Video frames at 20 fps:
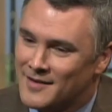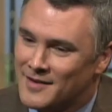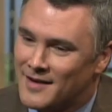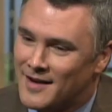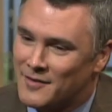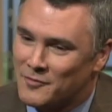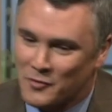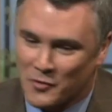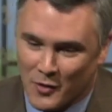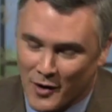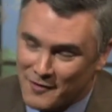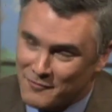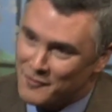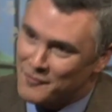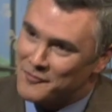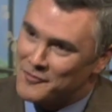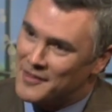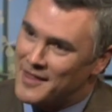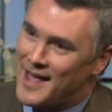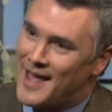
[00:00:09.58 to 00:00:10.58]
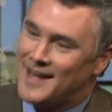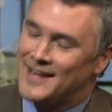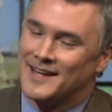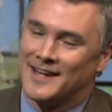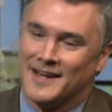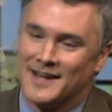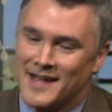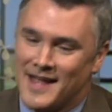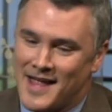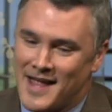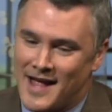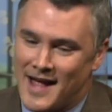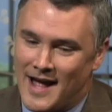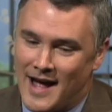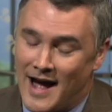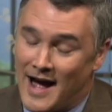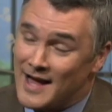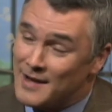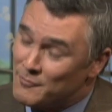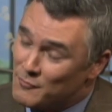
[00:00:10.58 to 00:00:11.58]
We're grateful for that. And
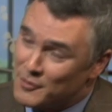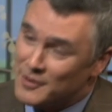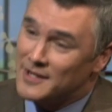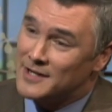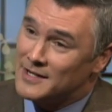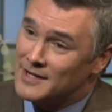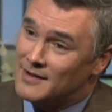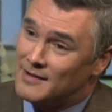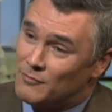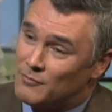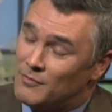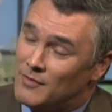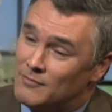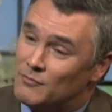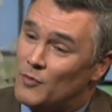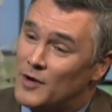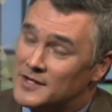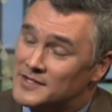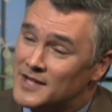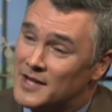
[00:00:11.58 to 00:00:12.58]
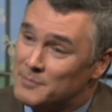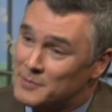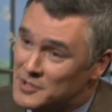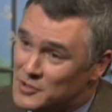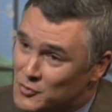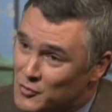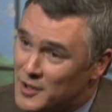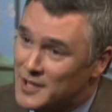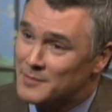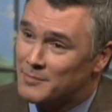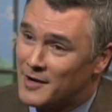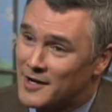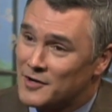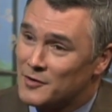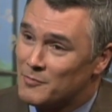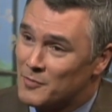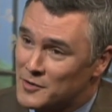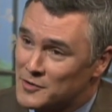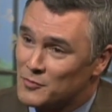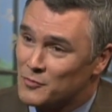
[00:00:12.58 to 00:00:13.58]
I want to say I'm intrigued by
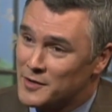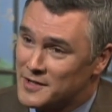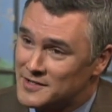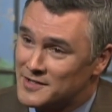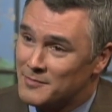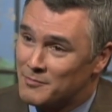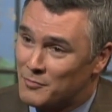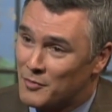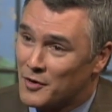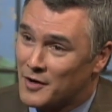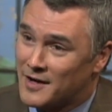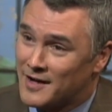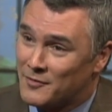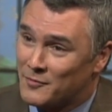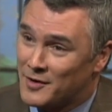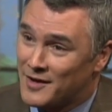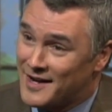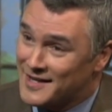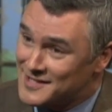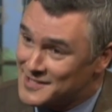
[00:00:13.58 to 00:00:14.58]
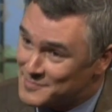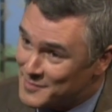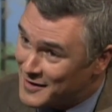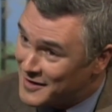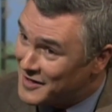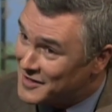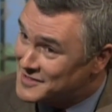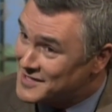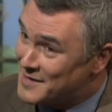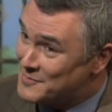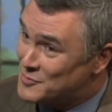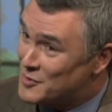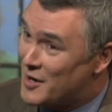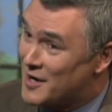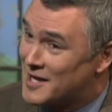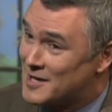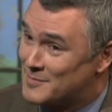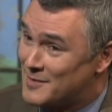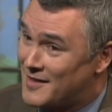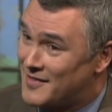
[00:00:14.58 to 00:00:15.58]
your most recent book and would like to spend a little time
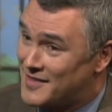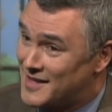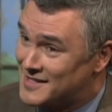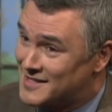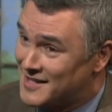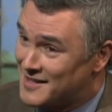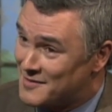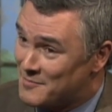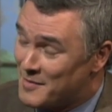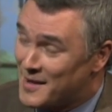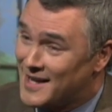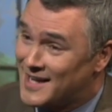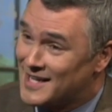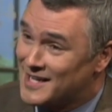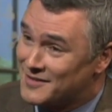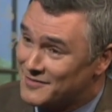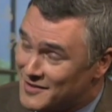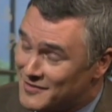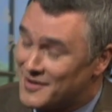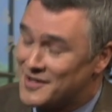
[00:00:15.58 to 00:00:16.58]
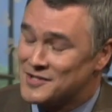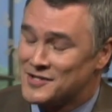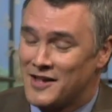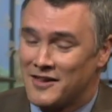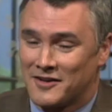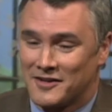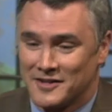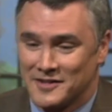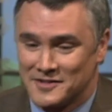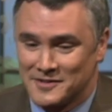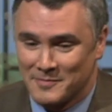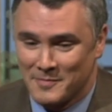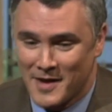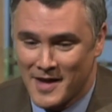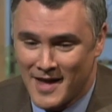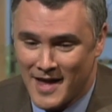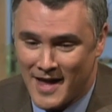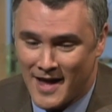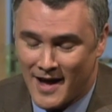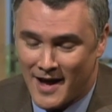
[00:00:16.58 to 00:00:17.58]
talking about the making of evangelicalism.
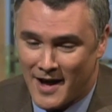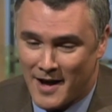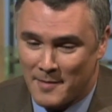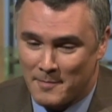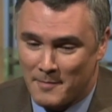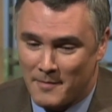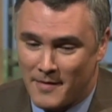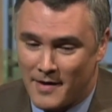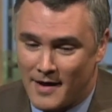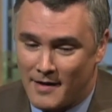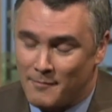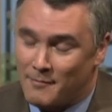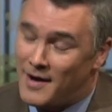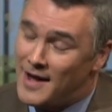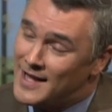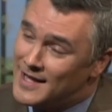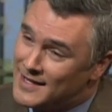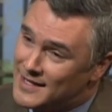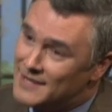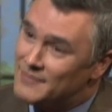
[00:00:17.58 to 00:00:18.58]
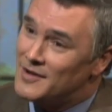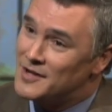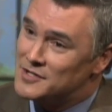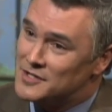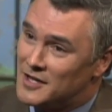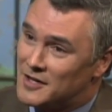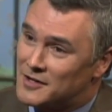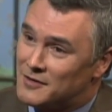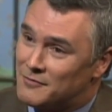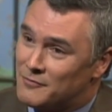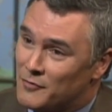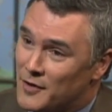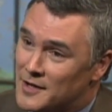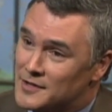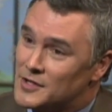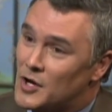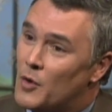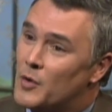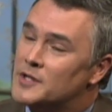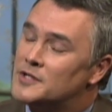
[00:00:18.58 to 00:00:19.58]
My evangelical
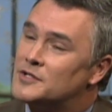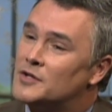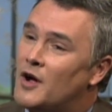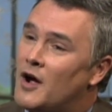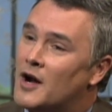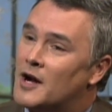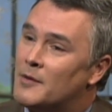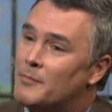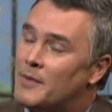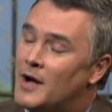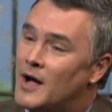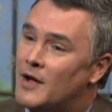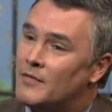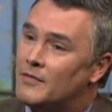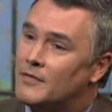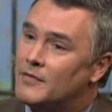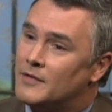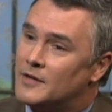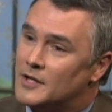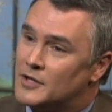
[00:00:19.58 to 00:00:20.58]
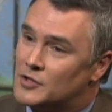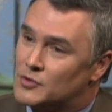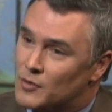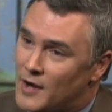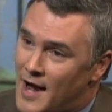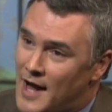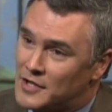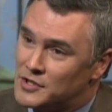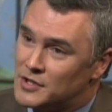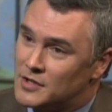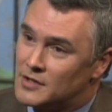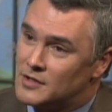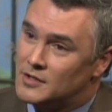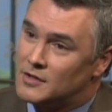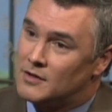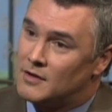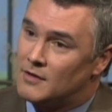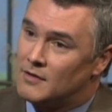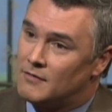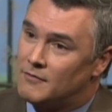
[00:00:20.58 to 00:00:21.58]
friends always talk about the attraction
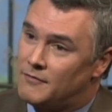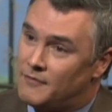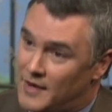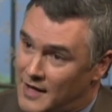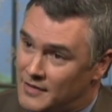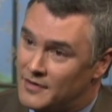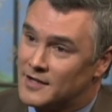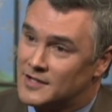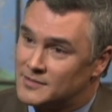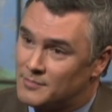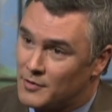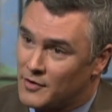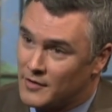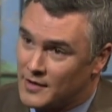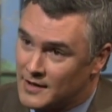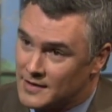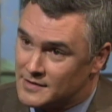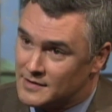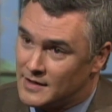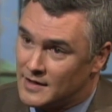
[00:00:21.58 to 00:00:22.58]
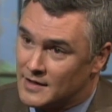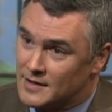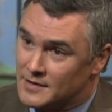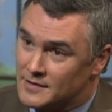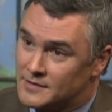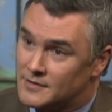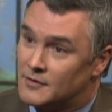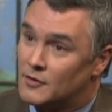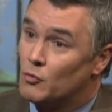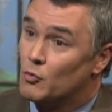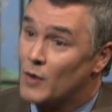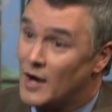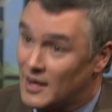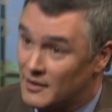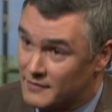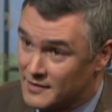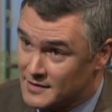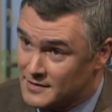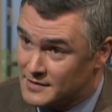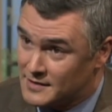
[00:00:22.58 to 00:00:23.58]
to the faith experience is the
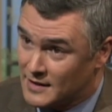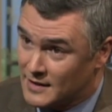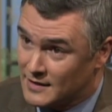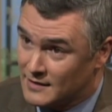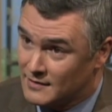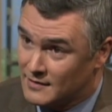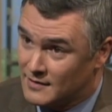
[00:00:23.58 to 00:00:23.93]
relevancy